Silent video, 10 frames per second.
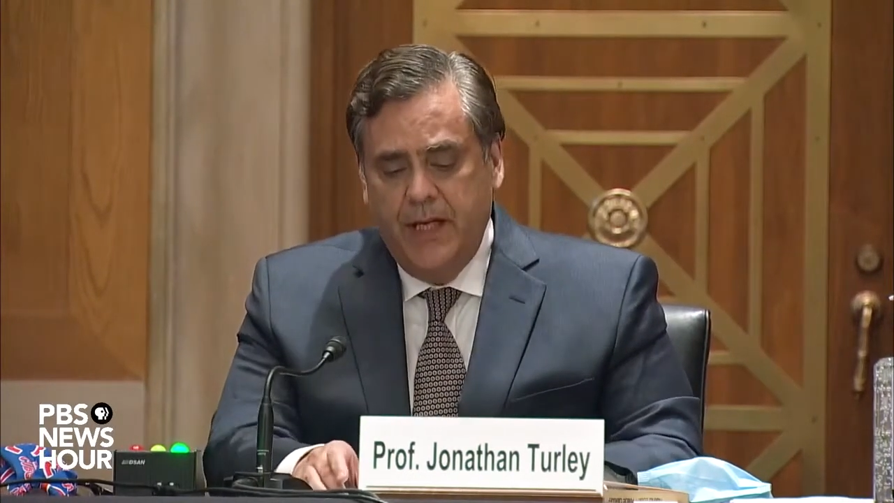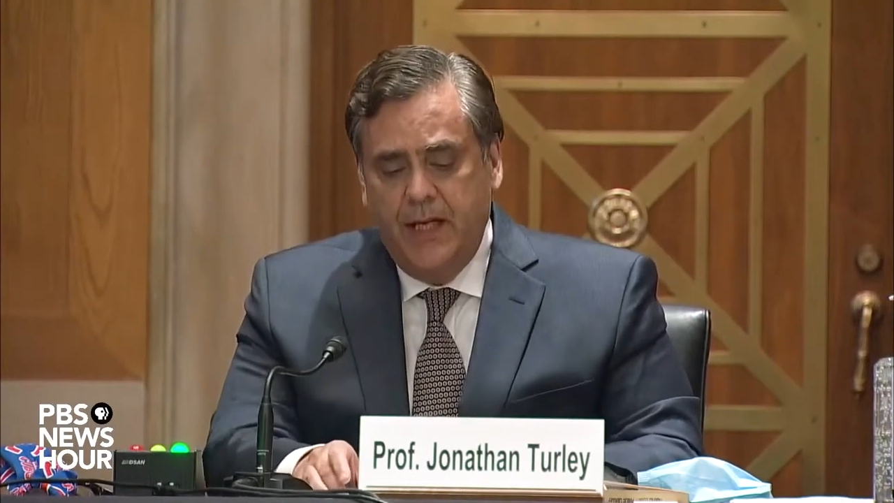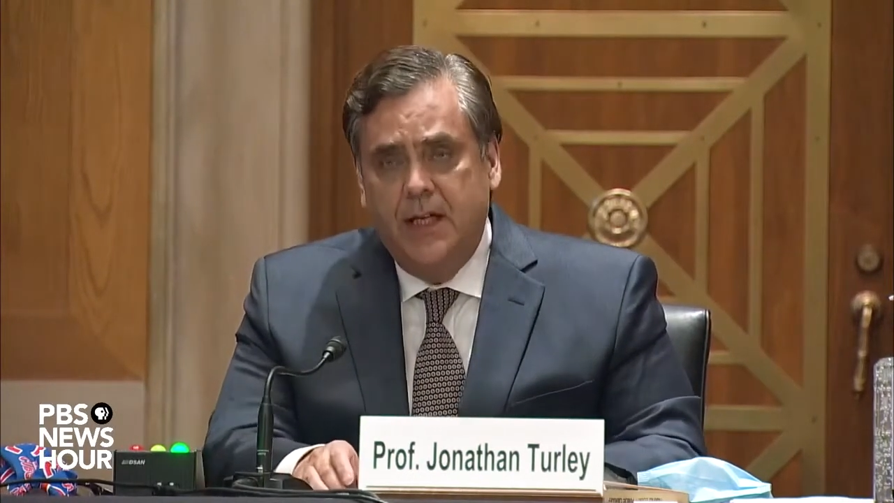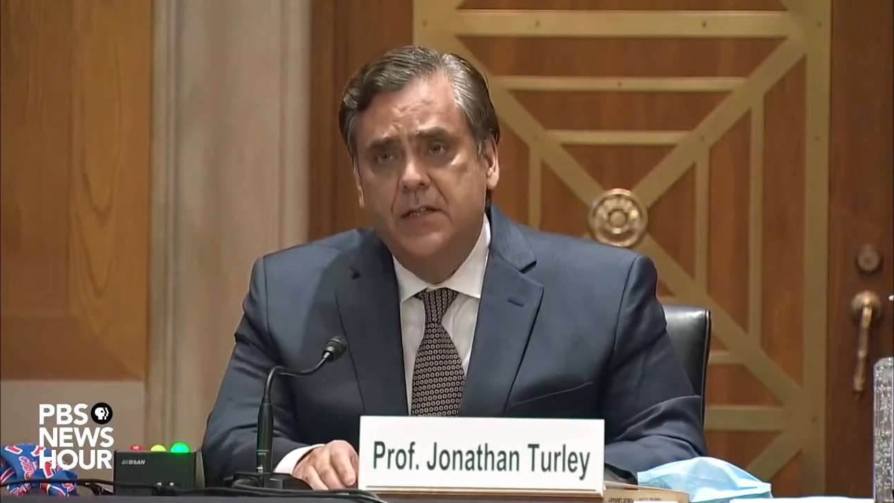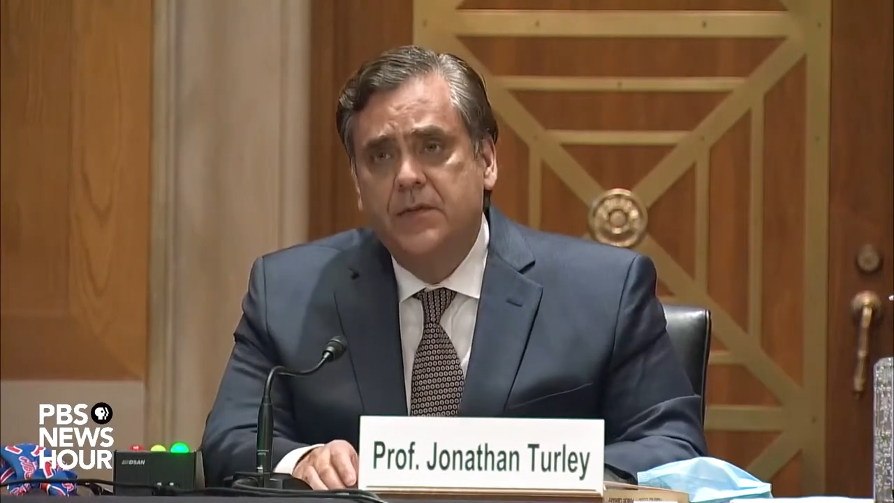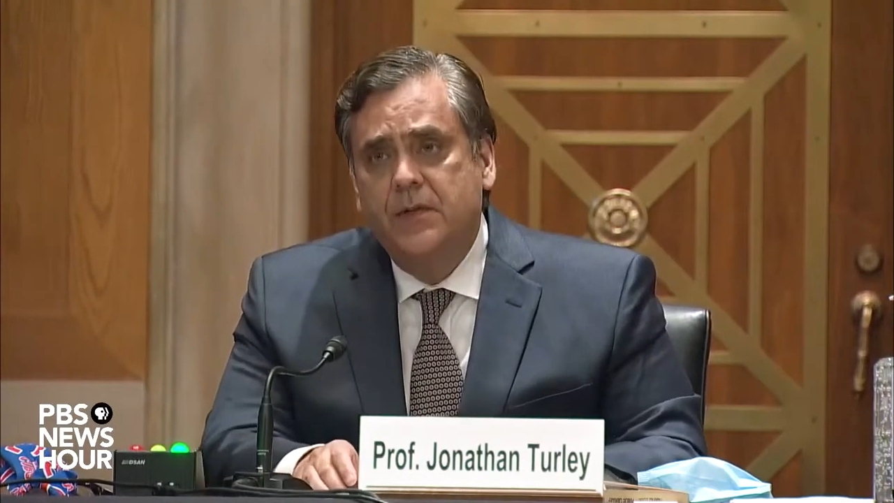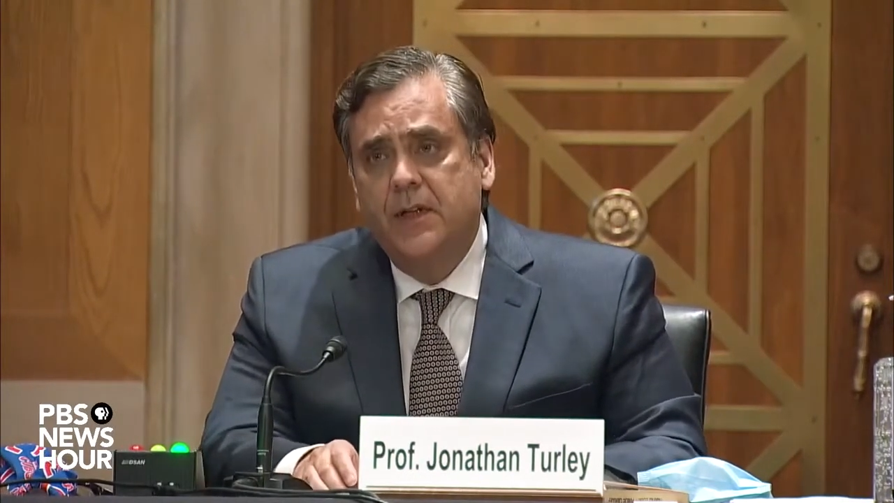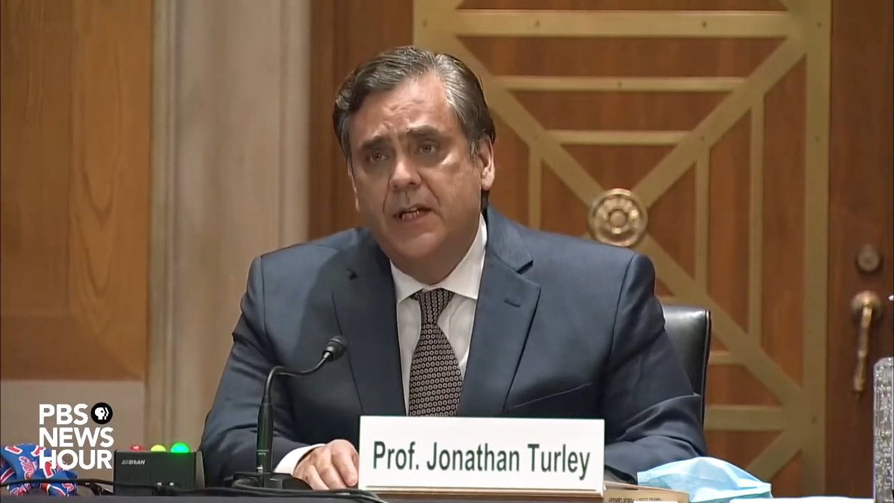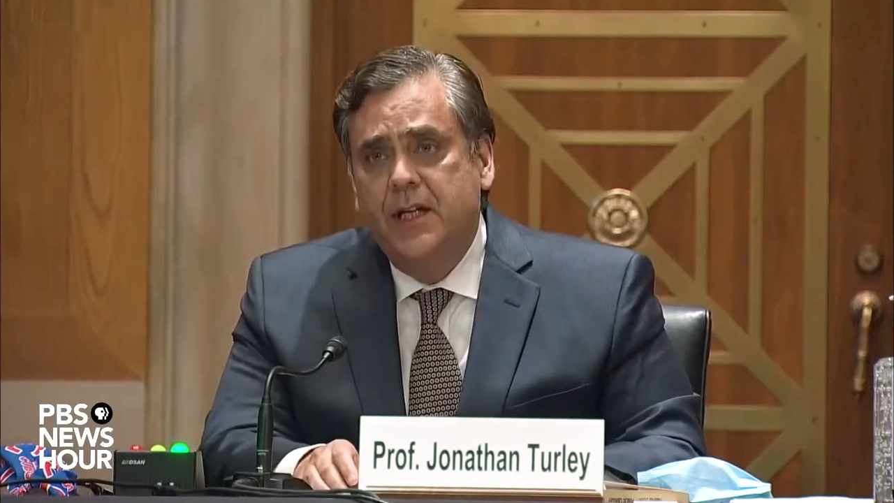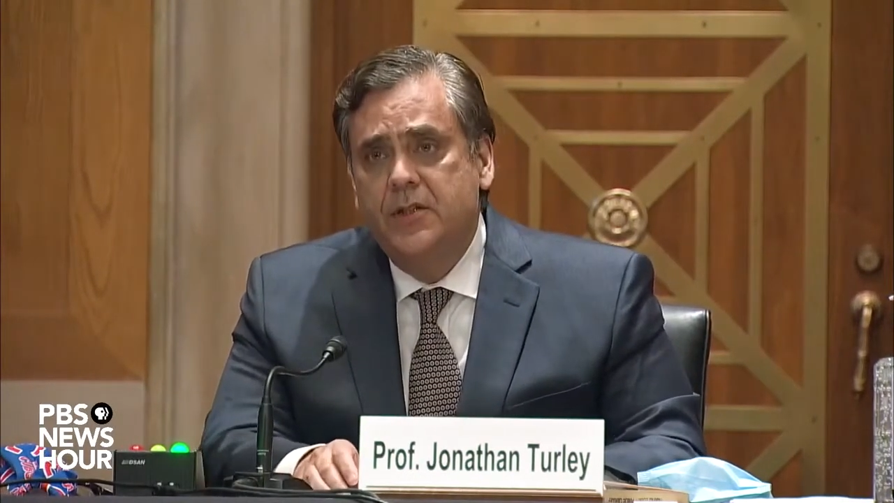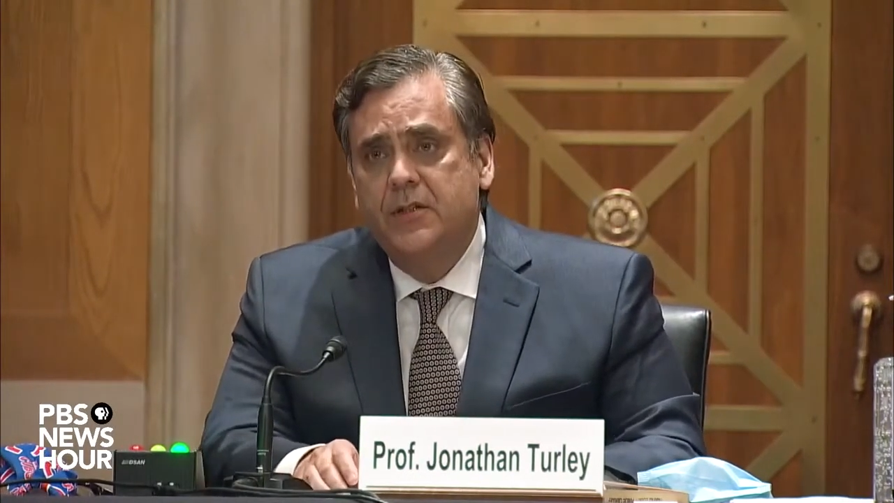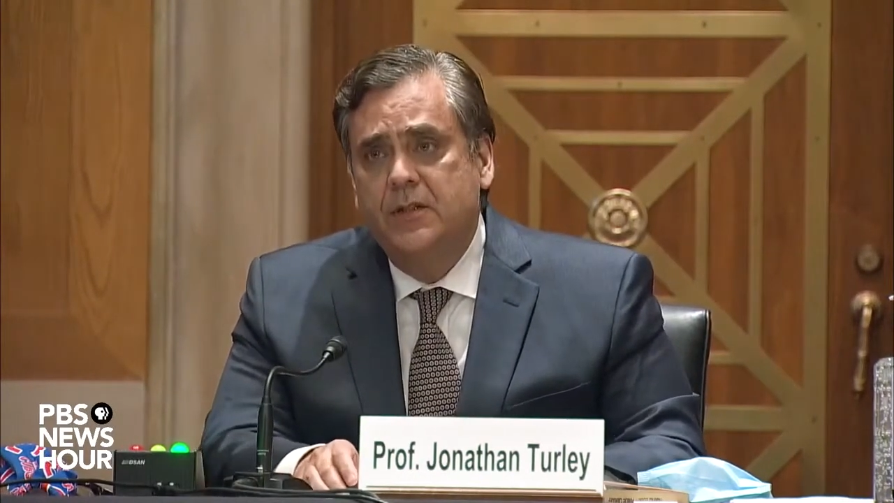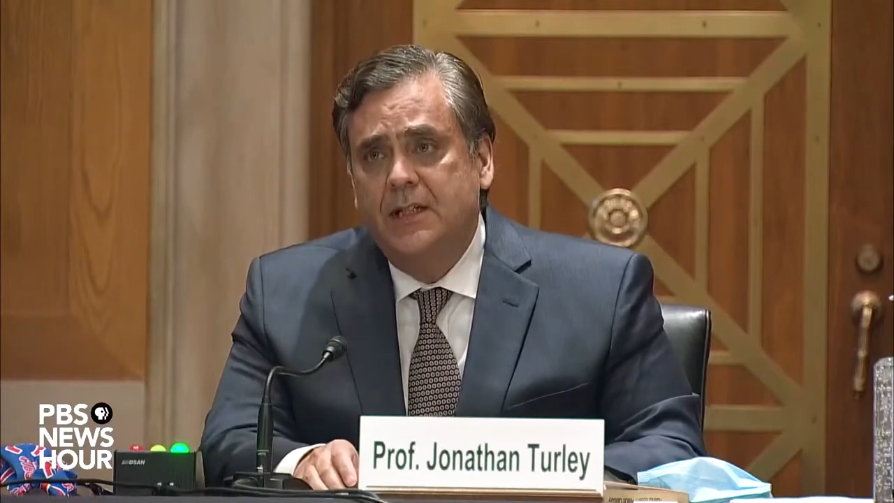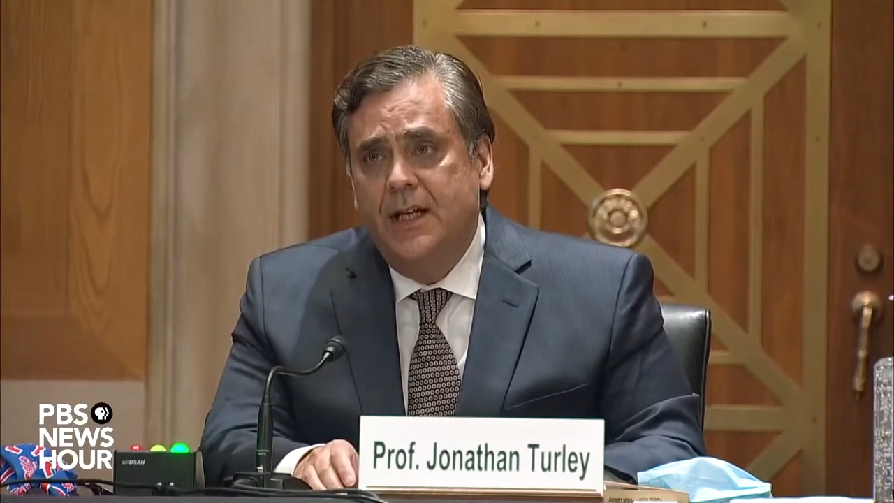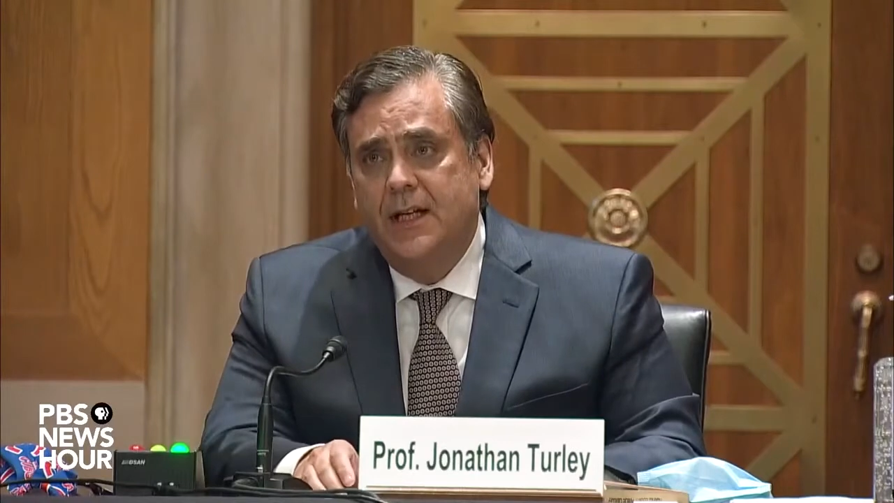pass for a
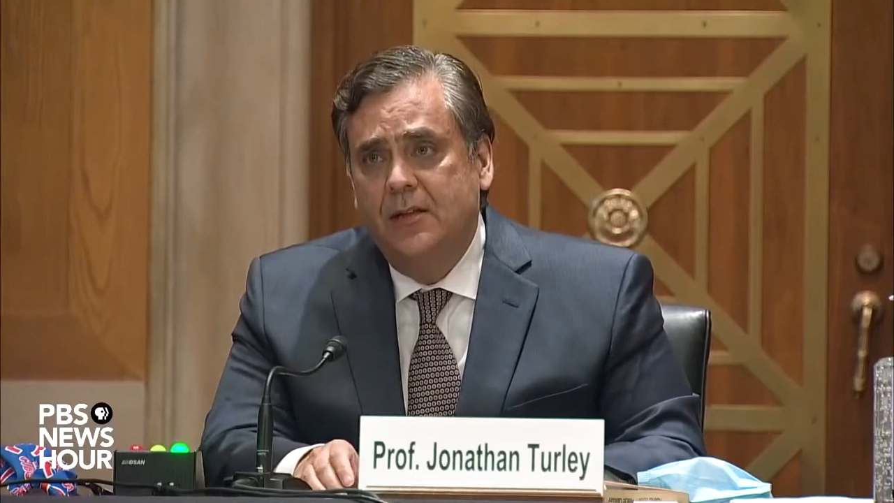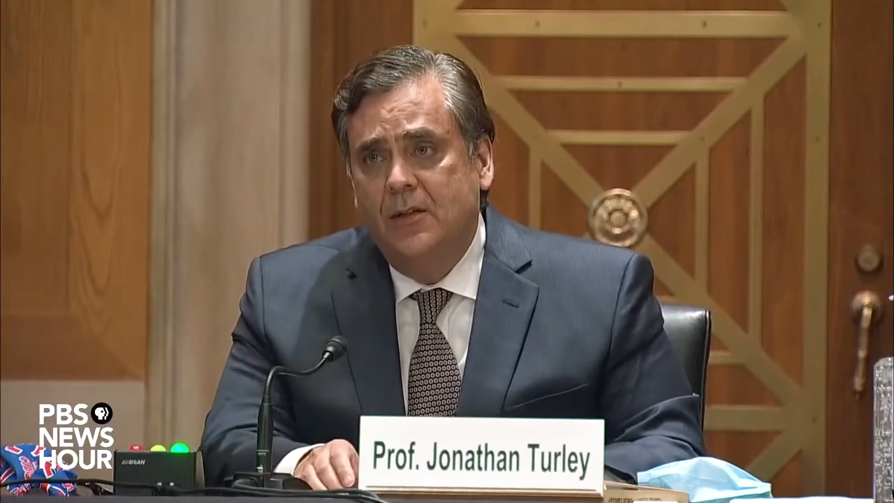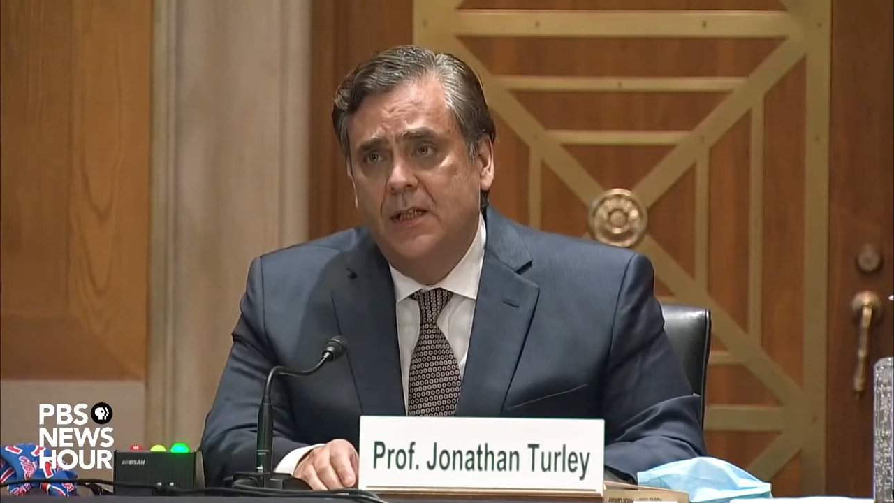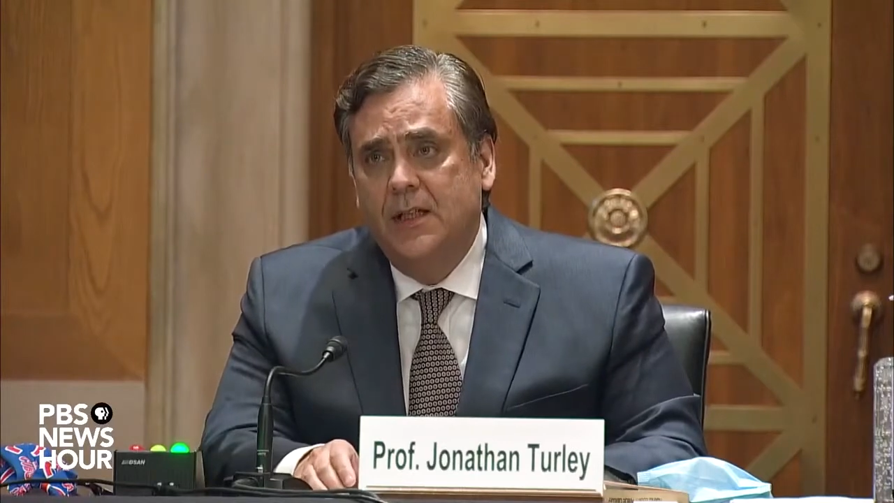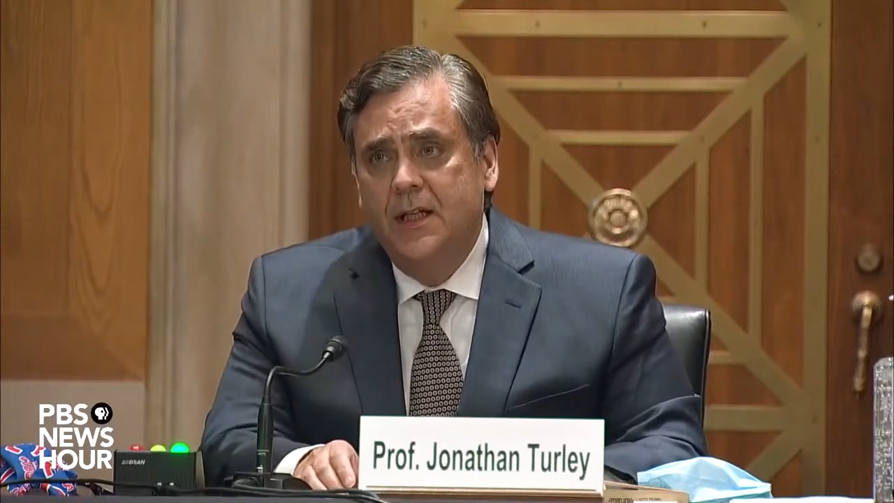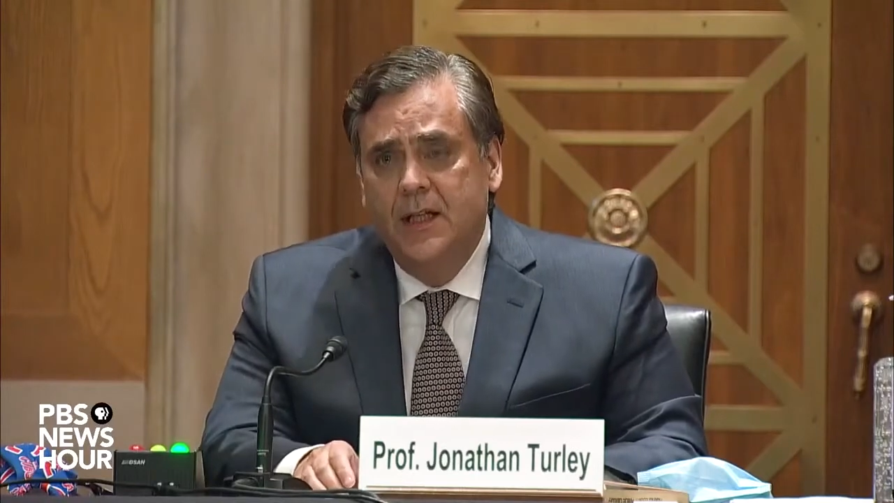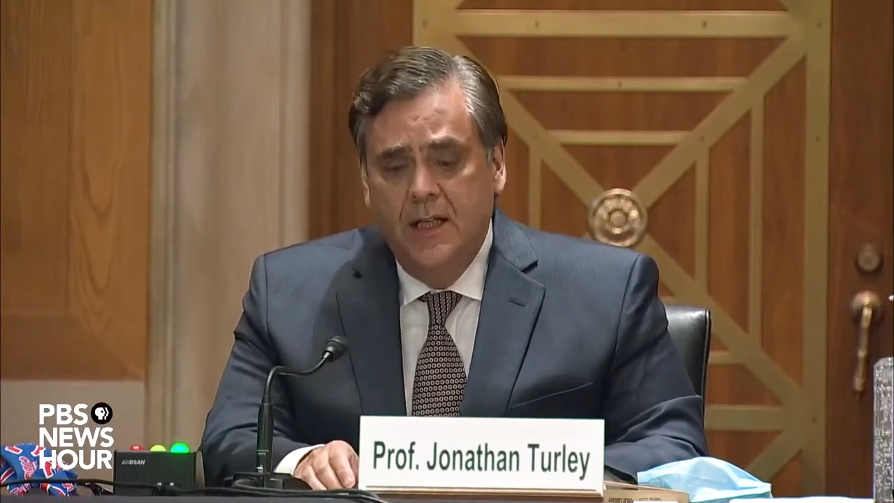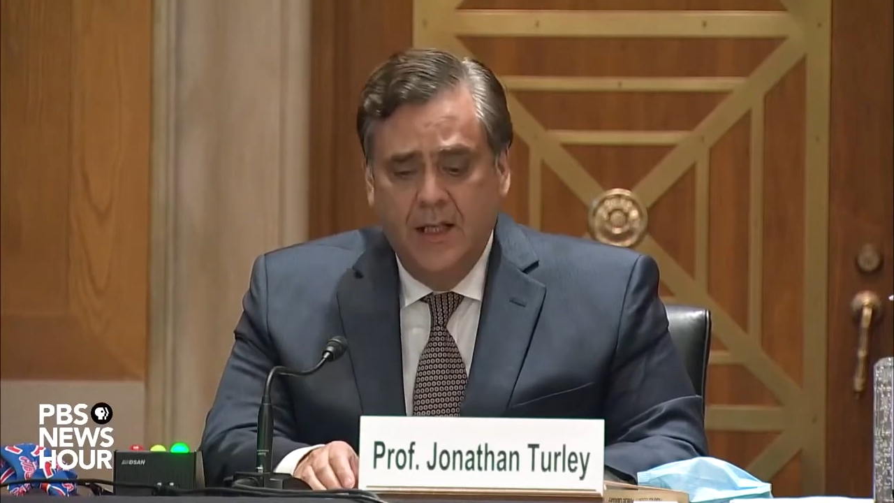national dialogue